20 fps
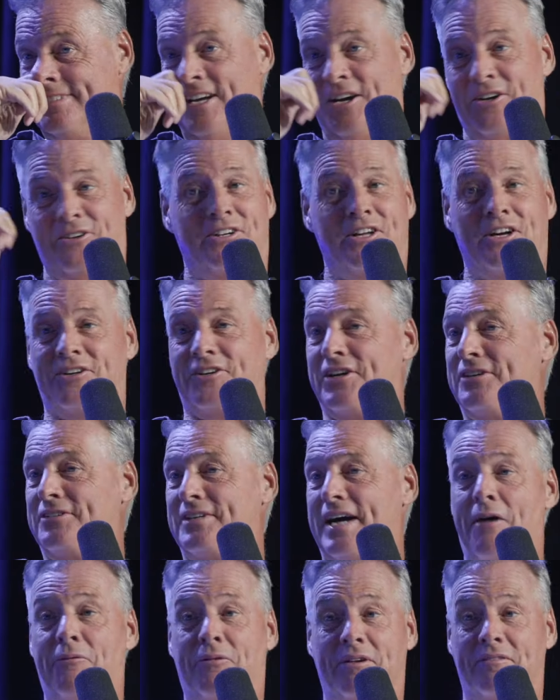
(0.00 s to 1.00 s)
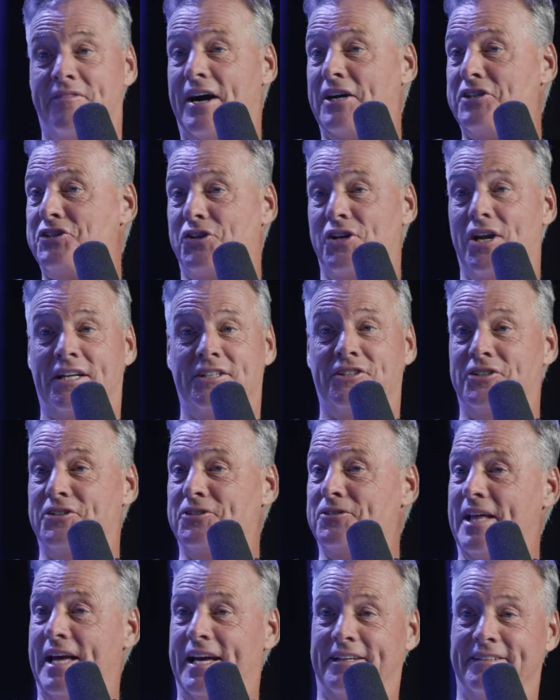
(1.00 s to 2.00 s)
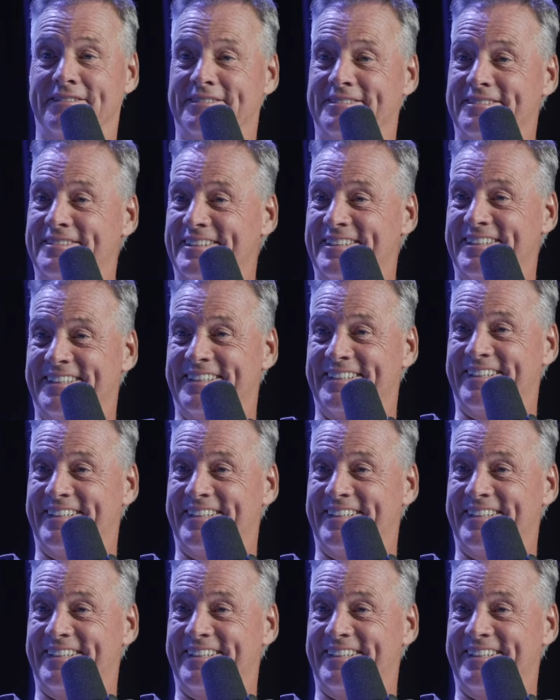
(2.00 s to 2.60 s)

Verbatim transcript: Hmm. No, no, know. I would advise you not to do that. Well,